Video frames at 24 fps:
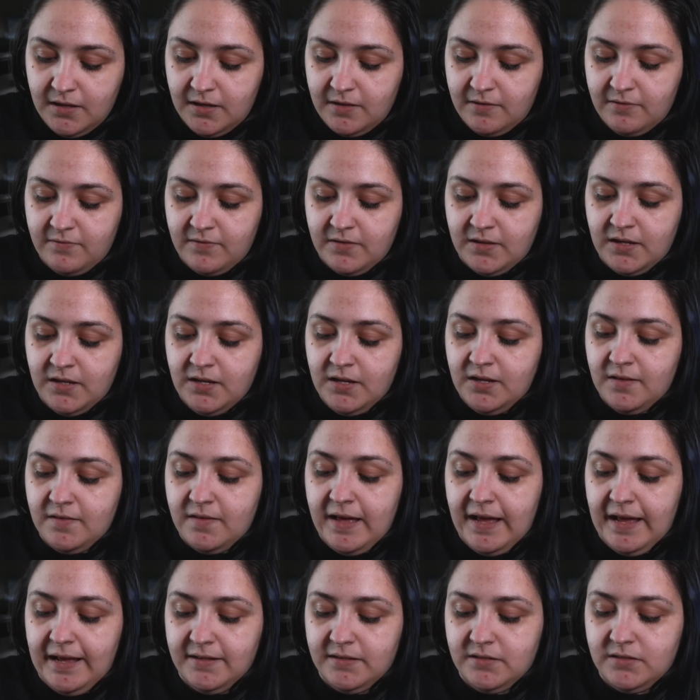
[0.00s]
if any
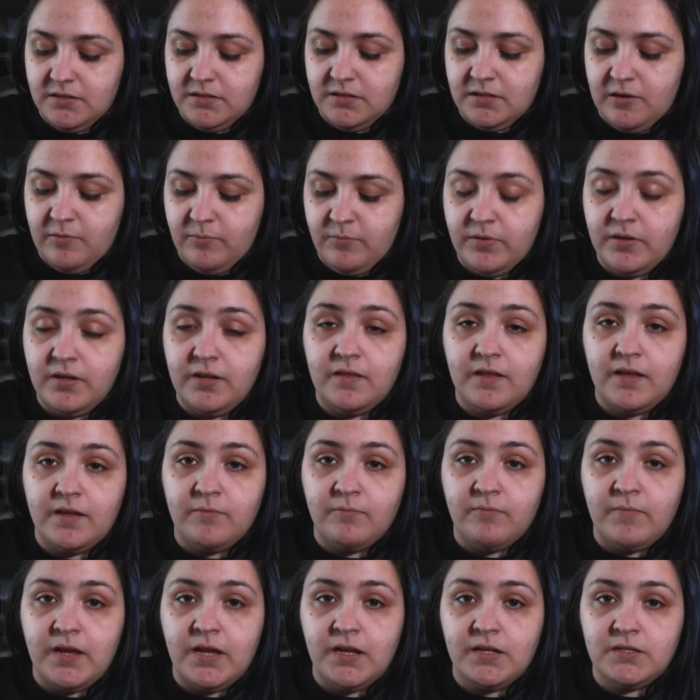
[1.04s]
glasses company that
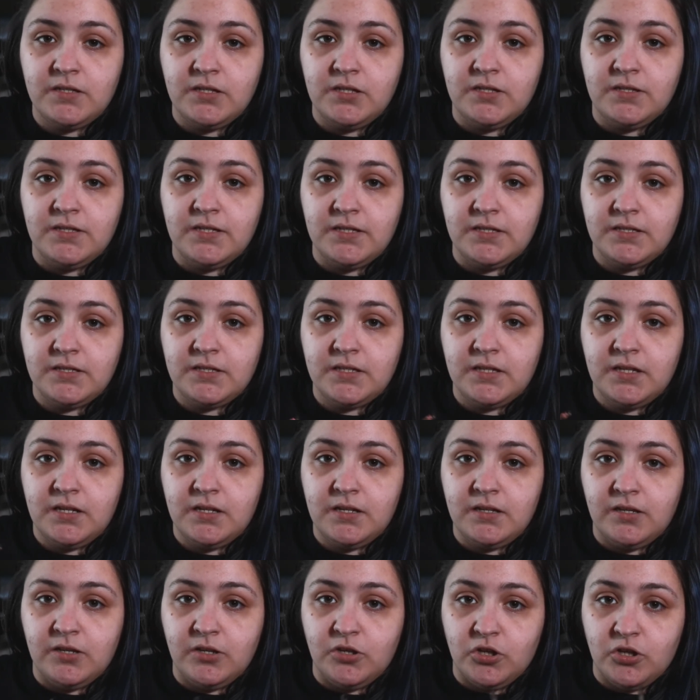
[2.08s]
makes
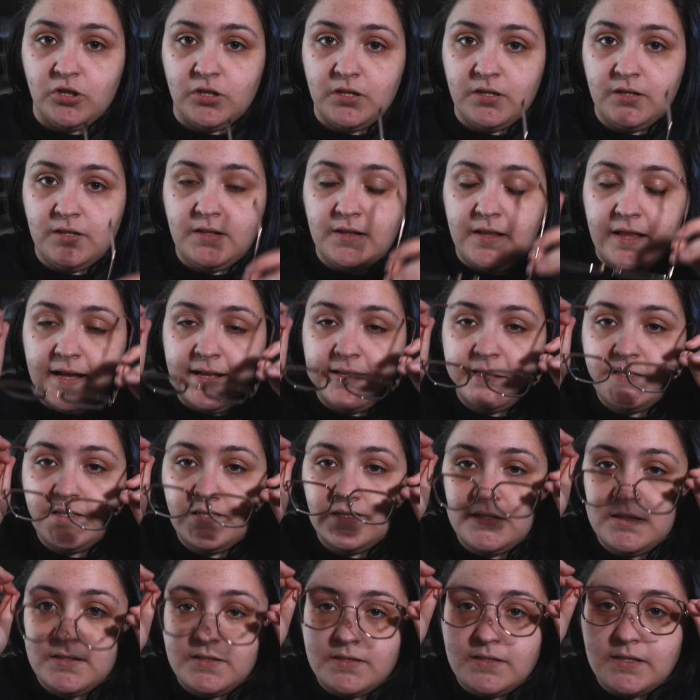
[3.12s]
decent, good
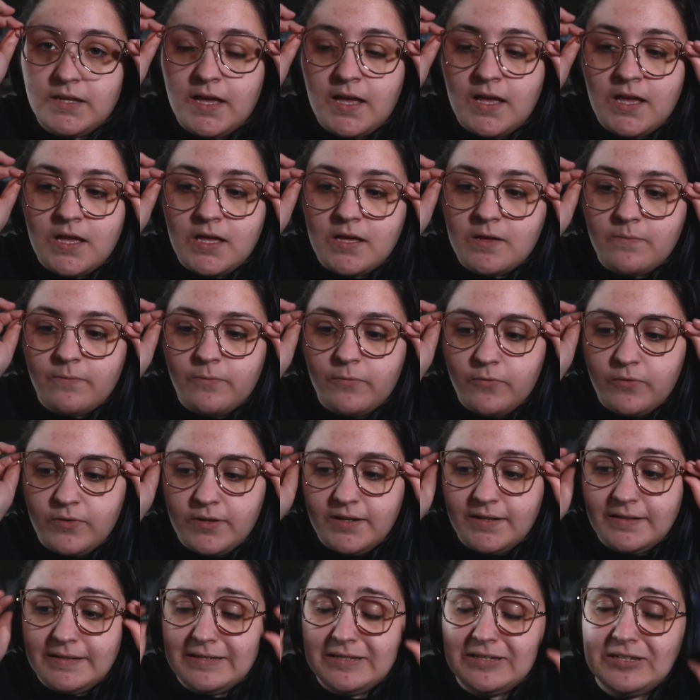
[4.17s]
glasses
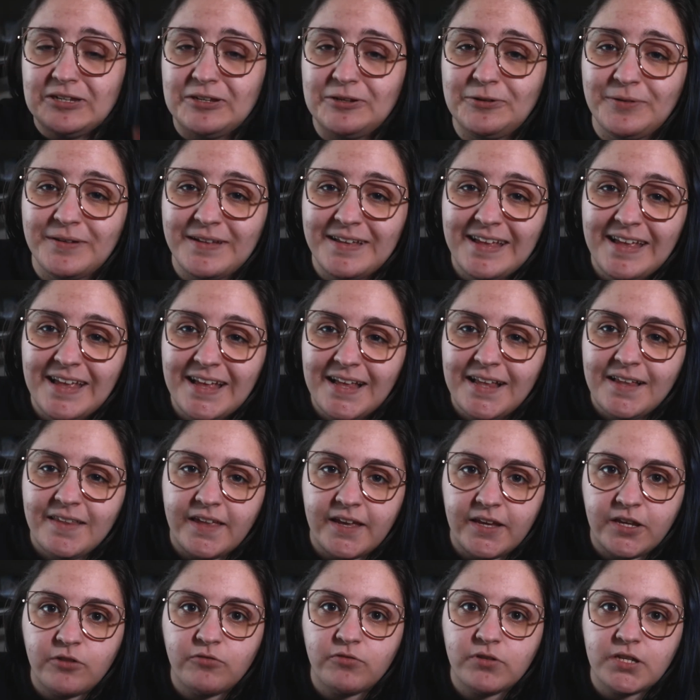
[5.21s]
wants to,
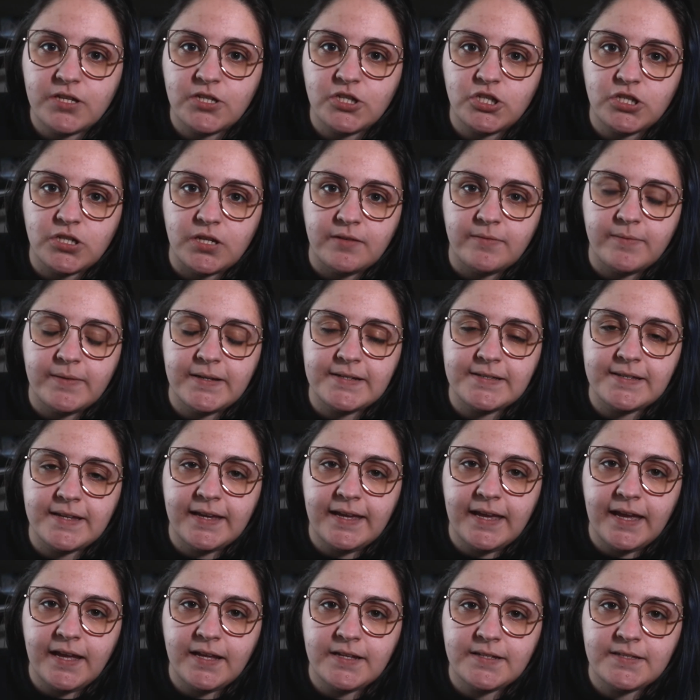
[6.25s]
like, you really should, because I
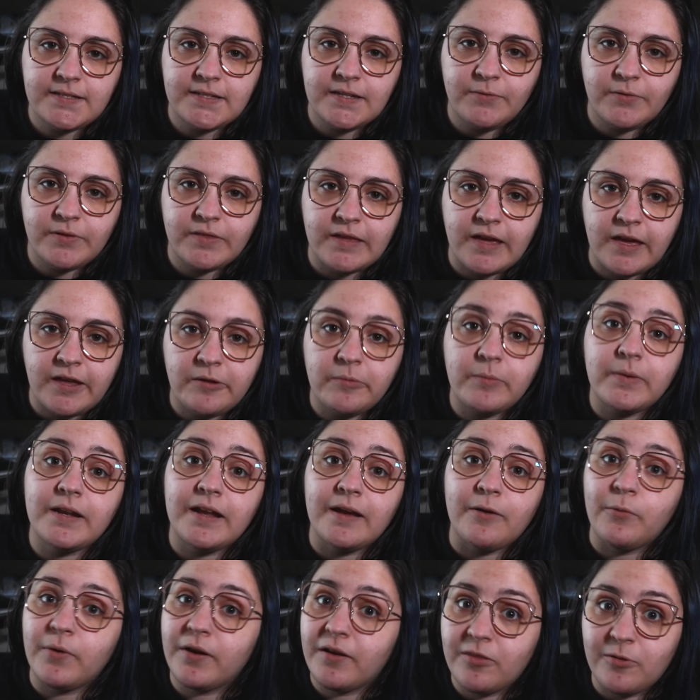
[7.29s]
can't see without them and
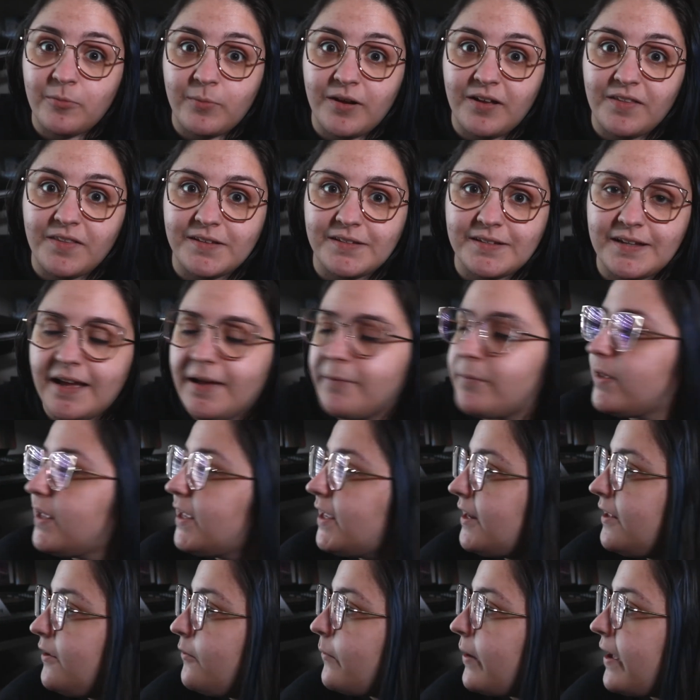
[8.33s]
I wear them all the time.
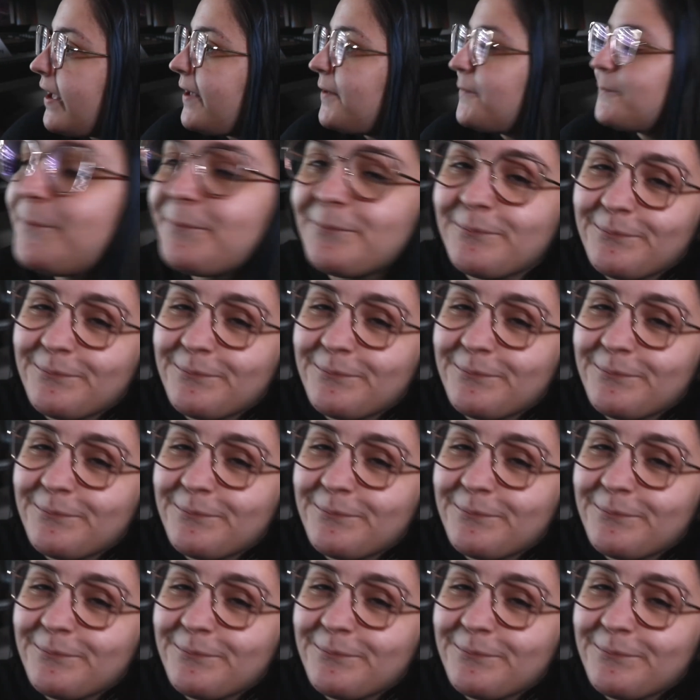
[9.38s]
Anyway,